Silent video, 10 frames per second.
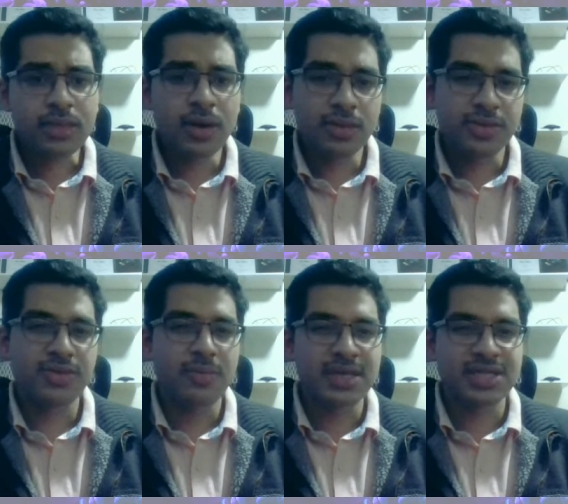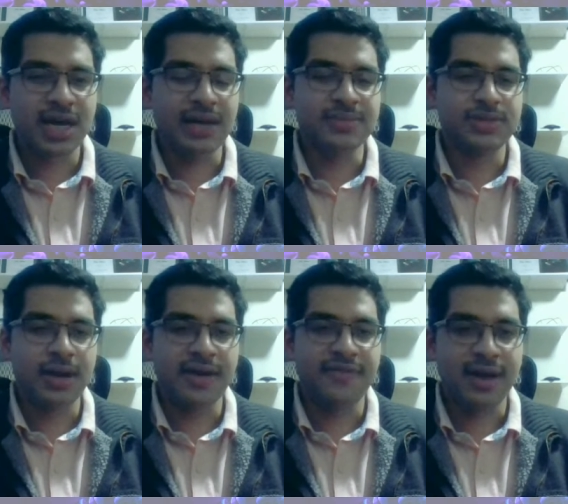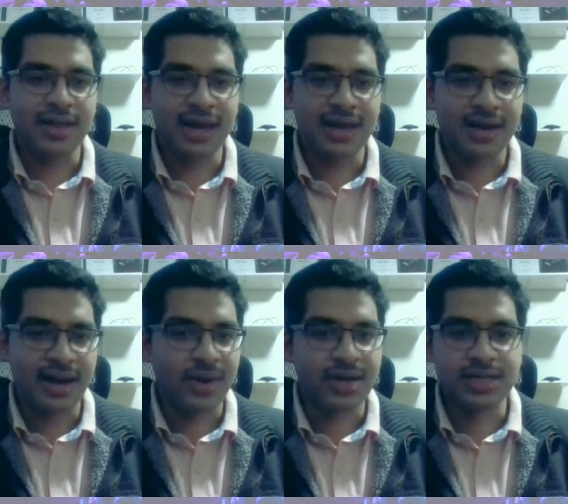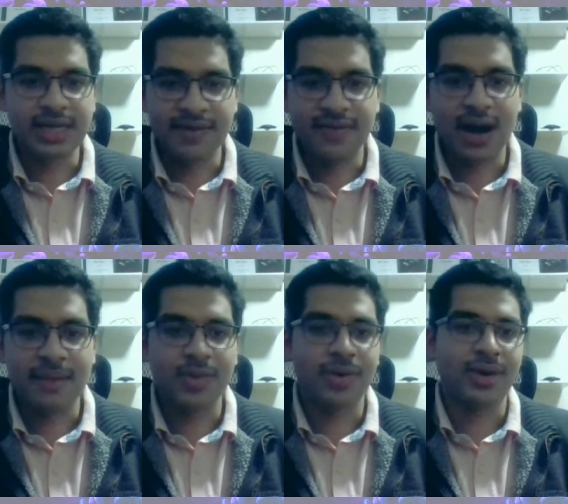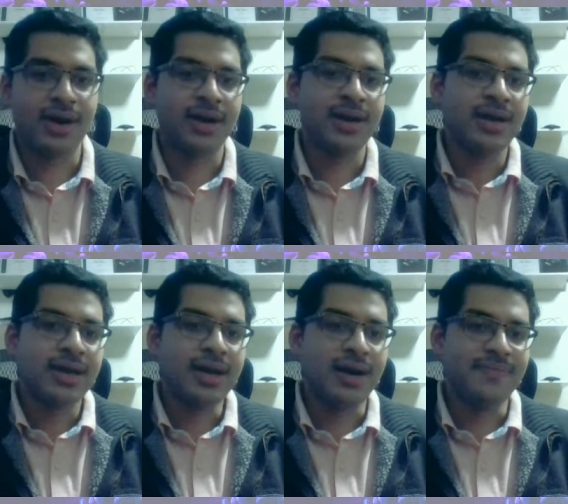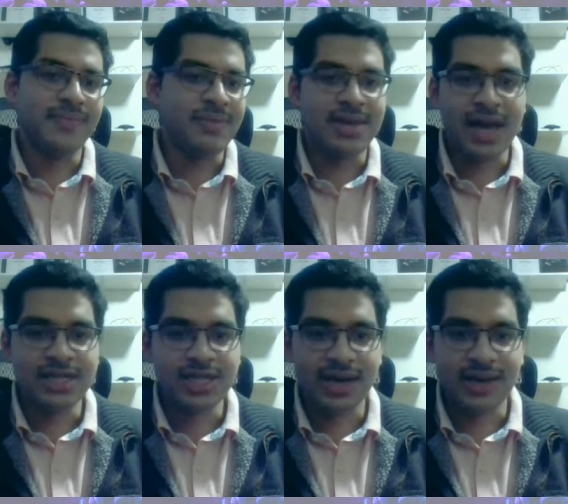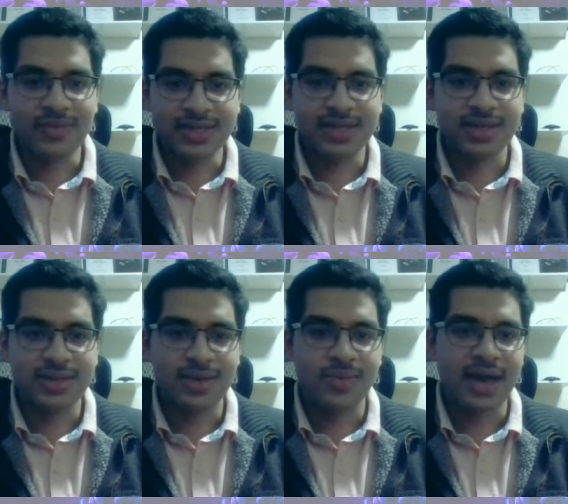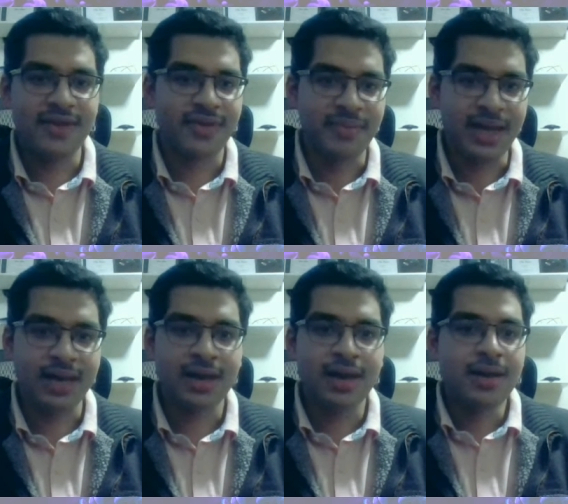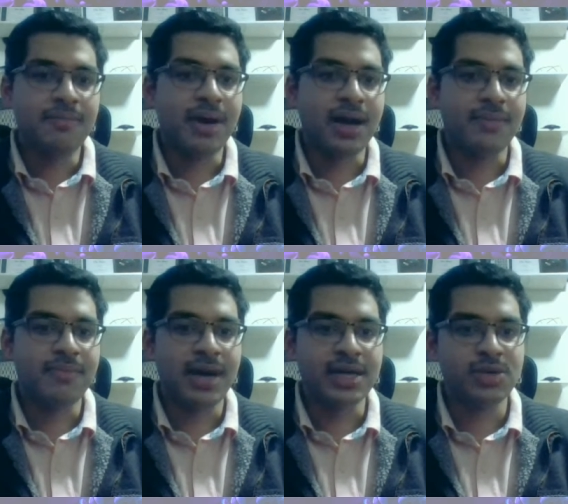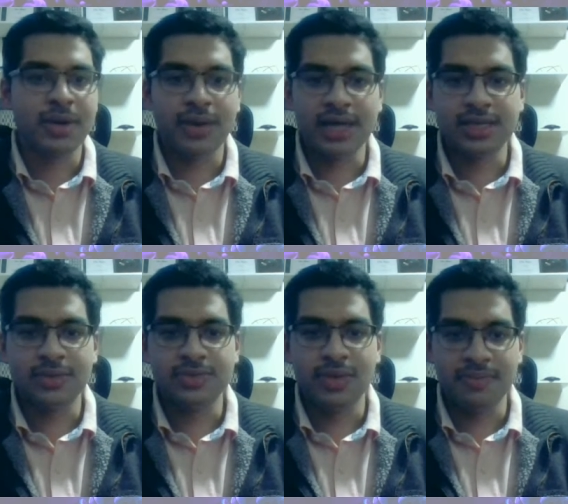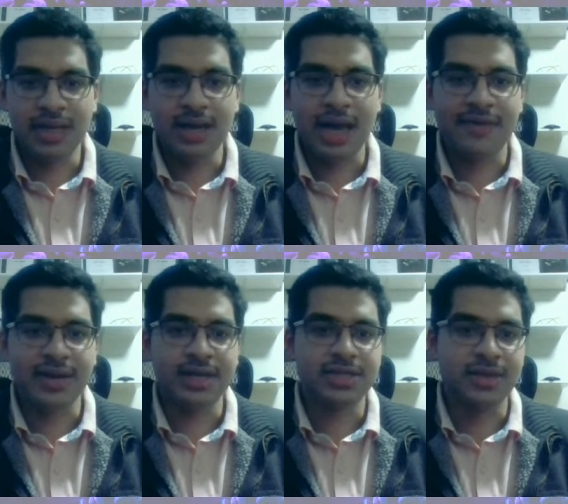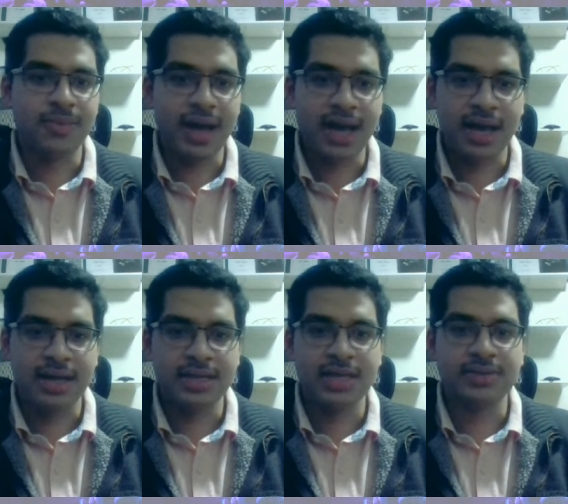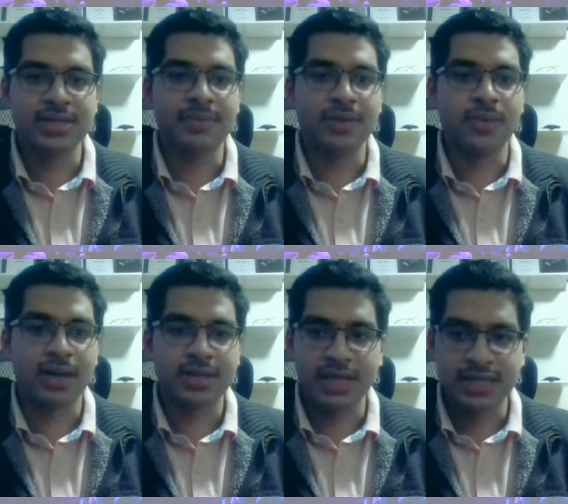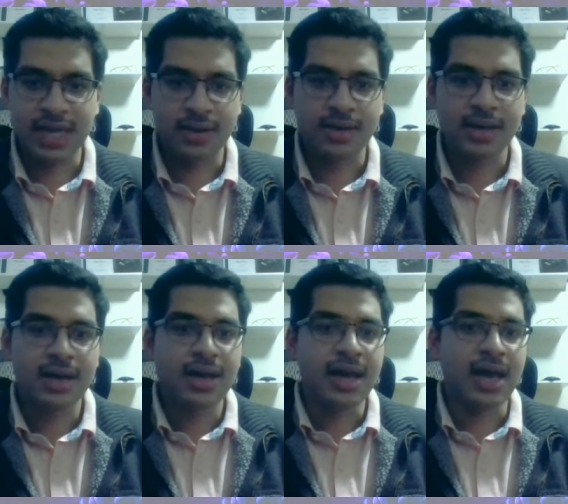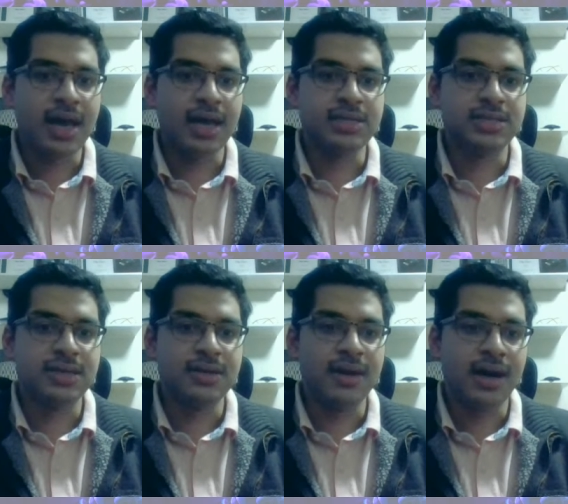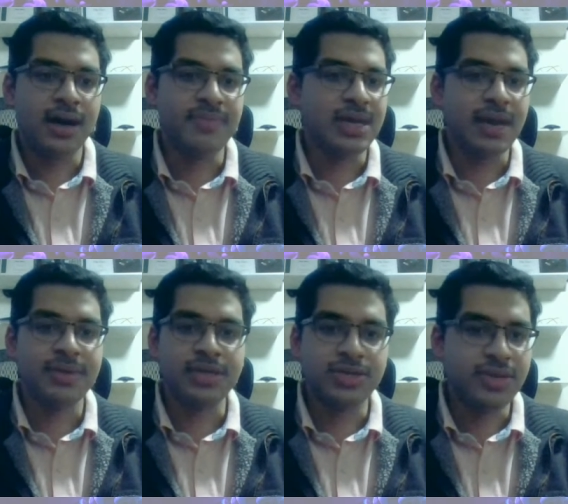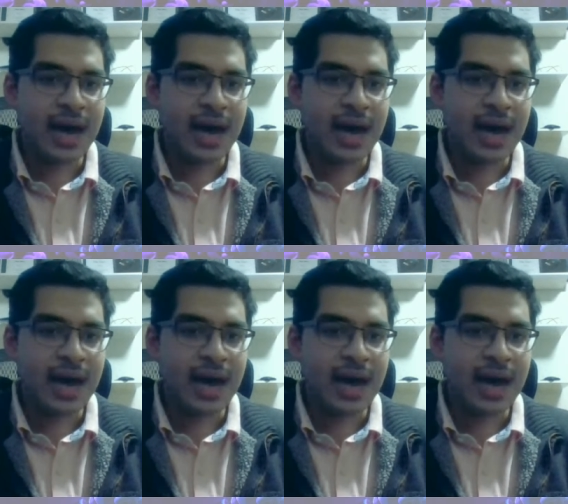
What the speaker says: there are so much times where I felt like I wanted to give up or maybe engineering wasn't the way for me. But my supervisor was with me every inch of the way and he was able to work things out. And being able to do